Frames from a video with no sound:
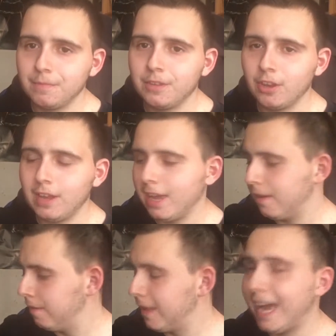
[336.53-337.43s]
So yeah,
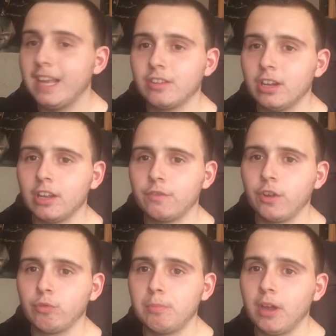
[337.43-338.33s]
that is The Last of
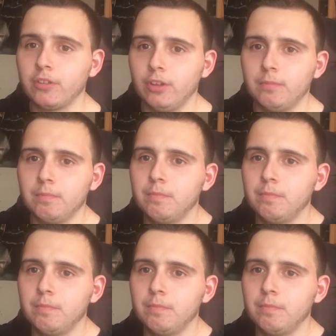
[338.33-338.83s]
Us Remastered.